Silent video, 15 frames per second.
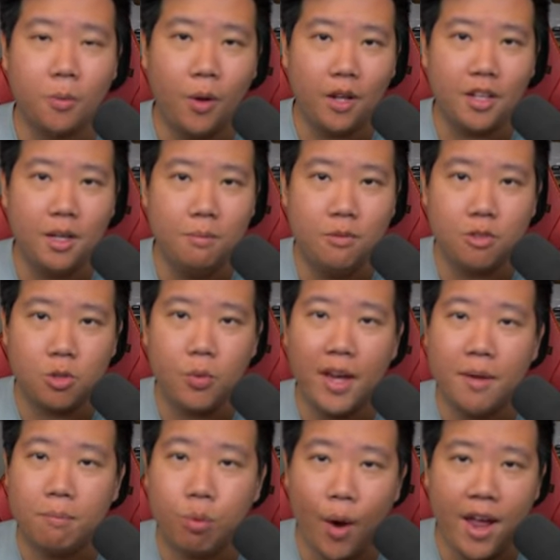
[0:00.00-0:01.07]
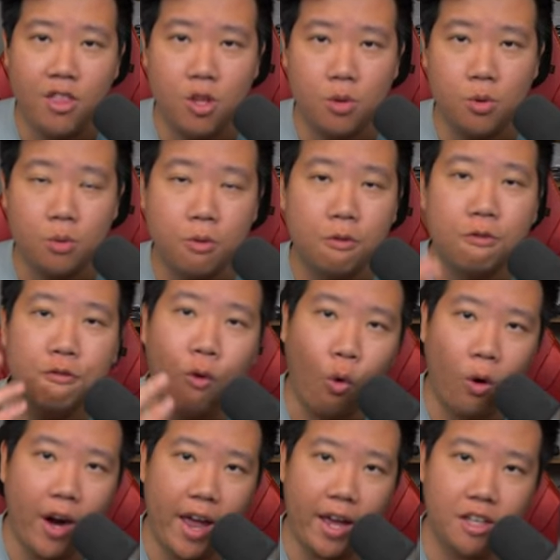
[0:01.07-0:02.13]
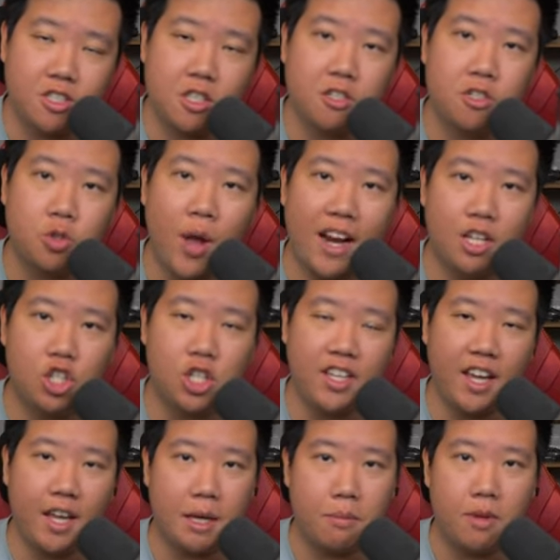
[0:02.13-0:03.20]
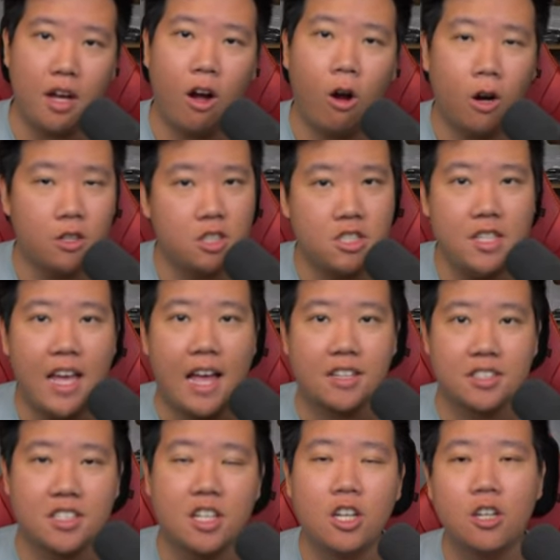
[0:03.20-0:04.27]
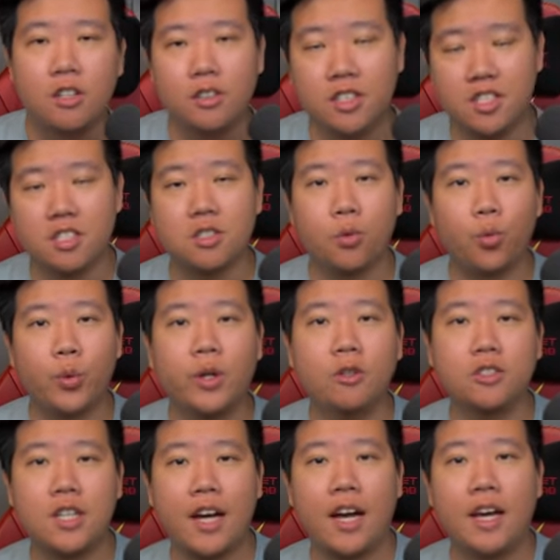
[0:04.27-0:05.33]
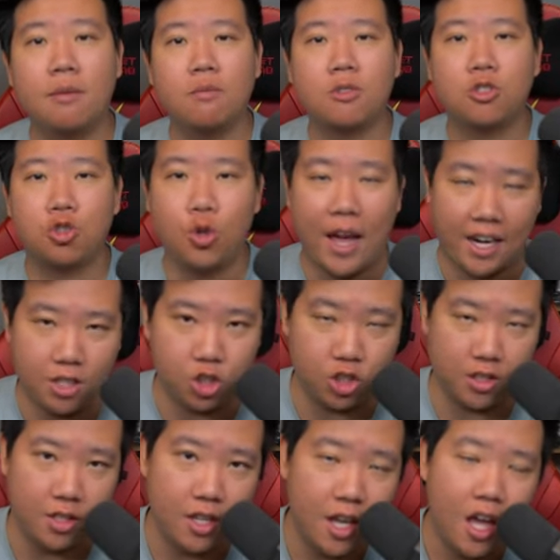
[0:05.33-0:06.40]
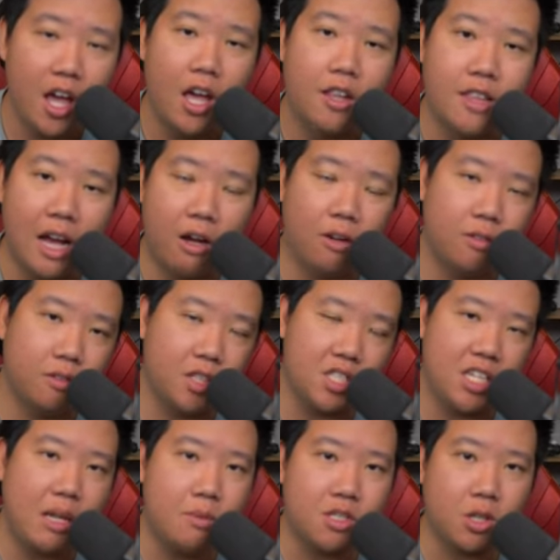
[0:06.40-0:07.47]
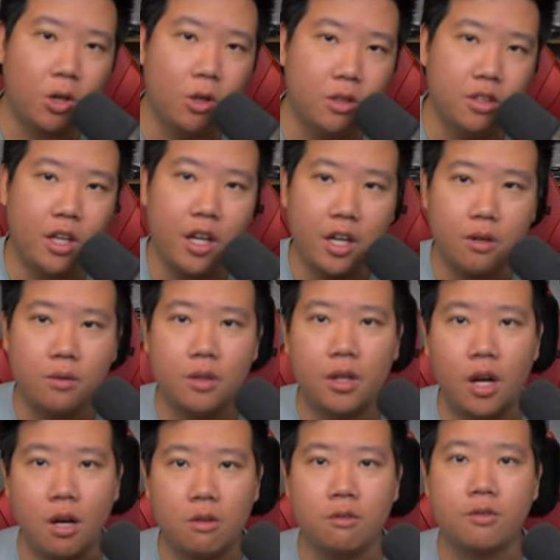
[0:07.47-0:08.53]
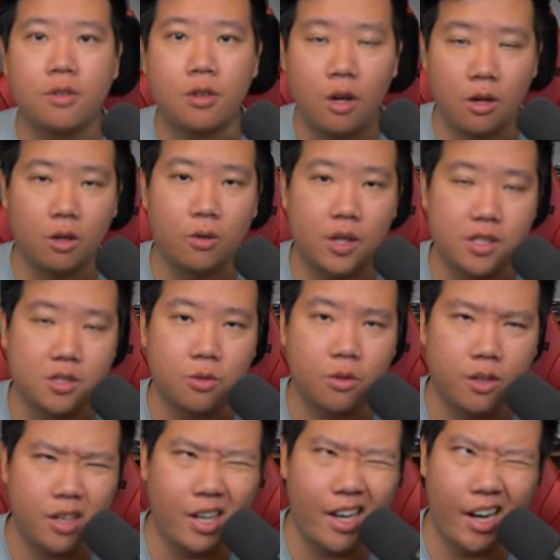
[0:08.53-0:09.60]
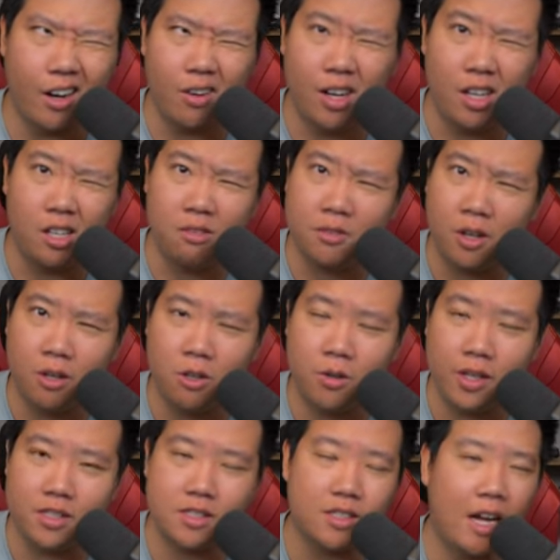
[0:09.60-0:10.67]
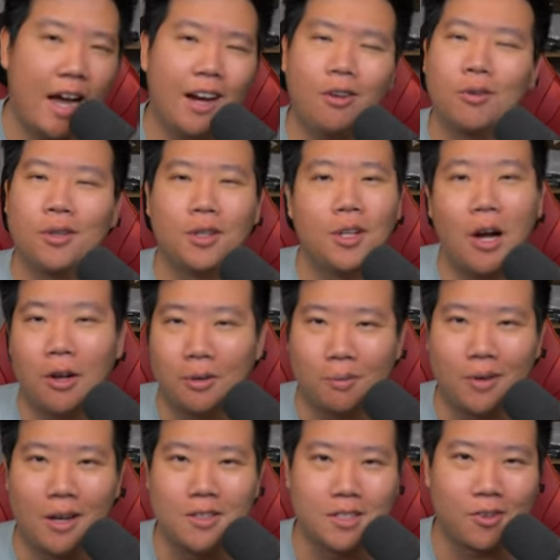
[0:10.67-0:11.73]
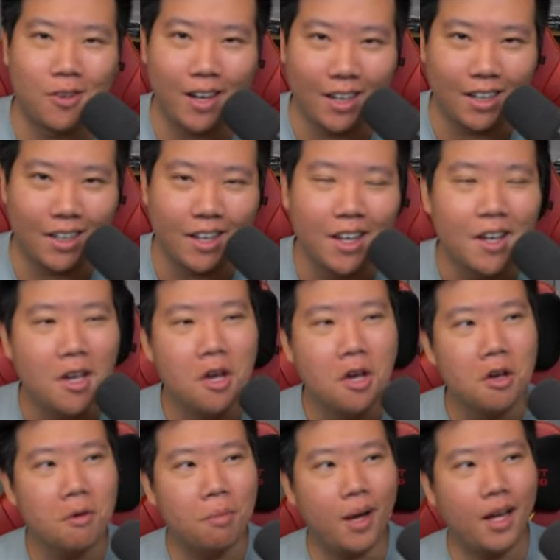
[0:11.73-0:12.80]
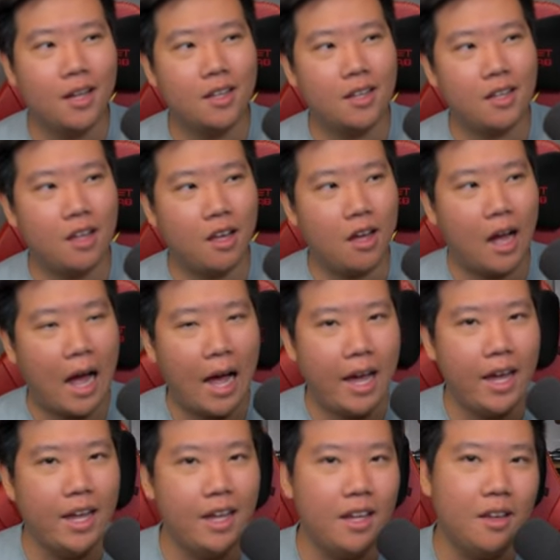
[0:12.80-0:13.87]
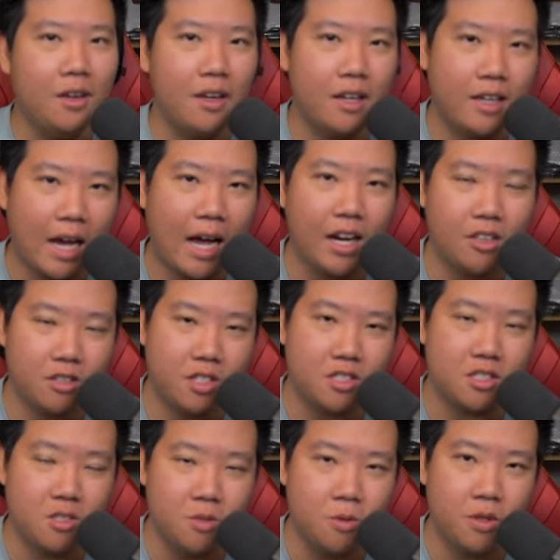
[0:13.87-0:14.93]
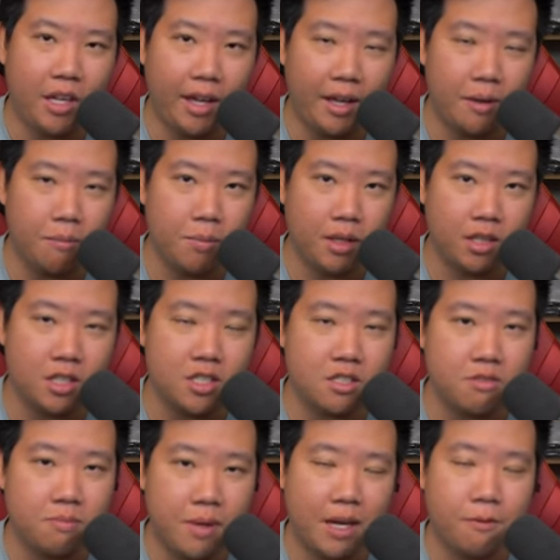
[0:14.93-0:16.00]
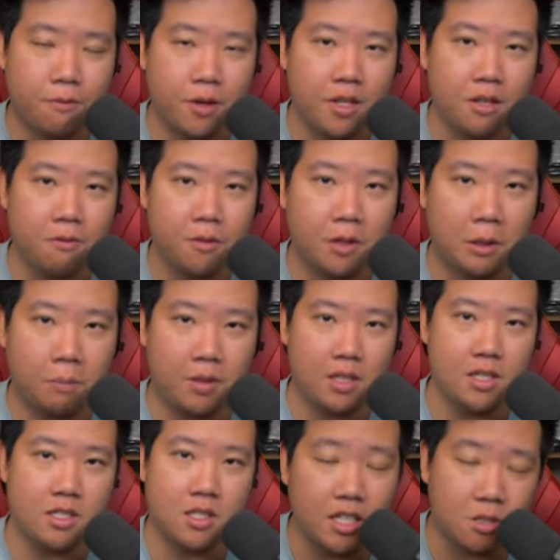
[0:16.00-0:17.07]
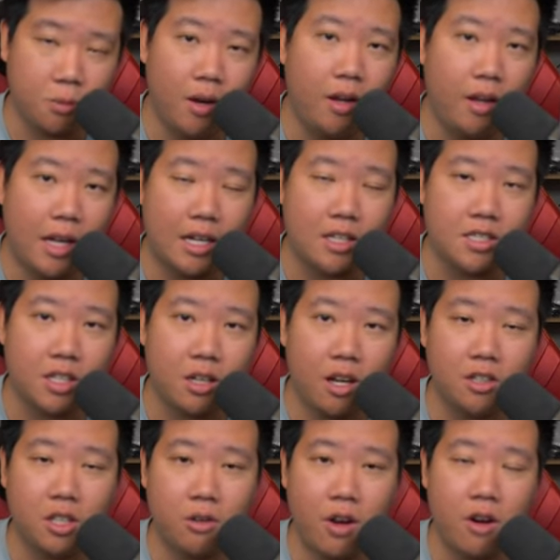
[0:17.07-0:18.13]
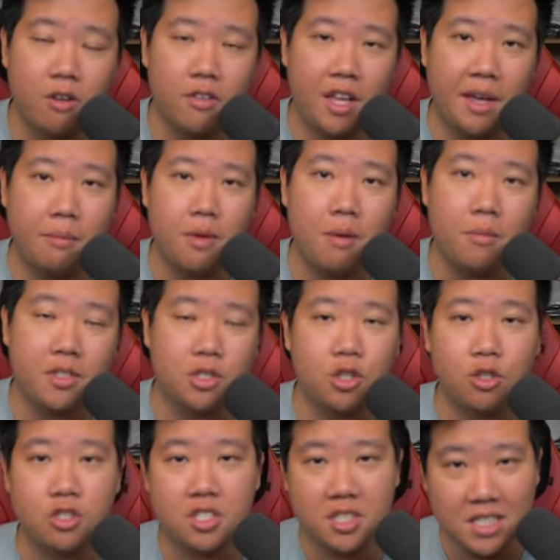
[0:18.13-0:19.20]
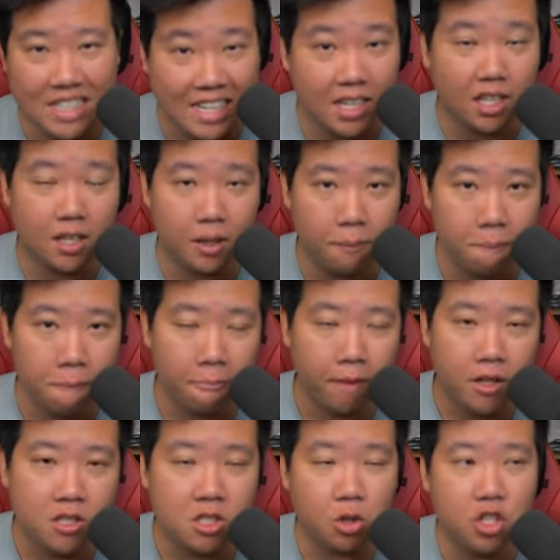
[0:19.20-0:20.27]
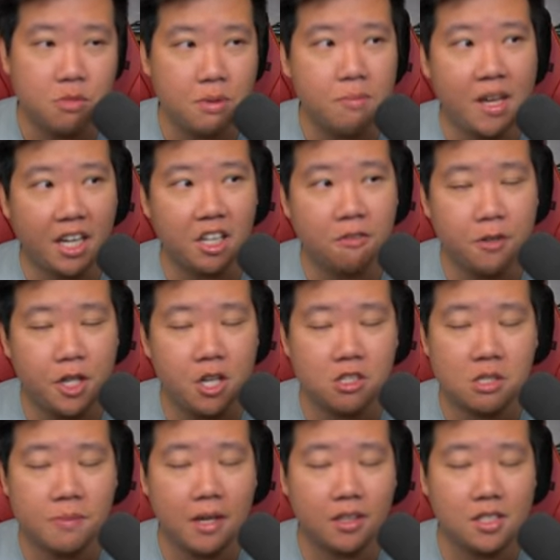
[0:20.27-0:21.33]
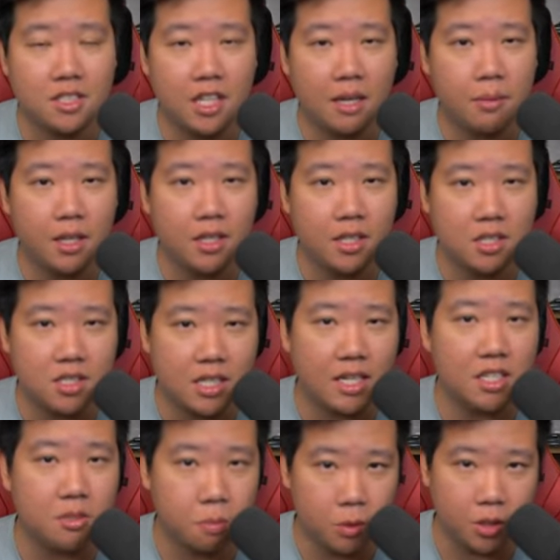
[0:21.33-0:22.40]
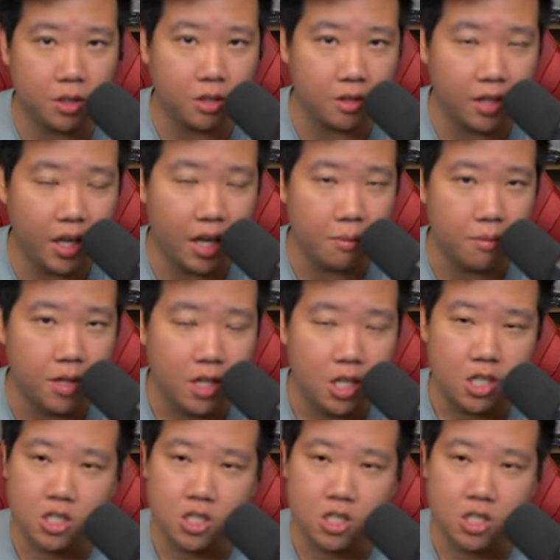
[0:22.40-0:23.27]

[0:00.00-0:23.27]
Welcome to a brand new 4X strategy game, RTS. This is a real-time strategy. Now, this game is called Era of Conquest, or Era of Conquest. I don't really know how to pronounce it correctly, but I got into this new game because of my friend in the Philippines, as well as a content creator named Mr Sneaky. So he's been making videos about this game, and he said it's a pretty good game.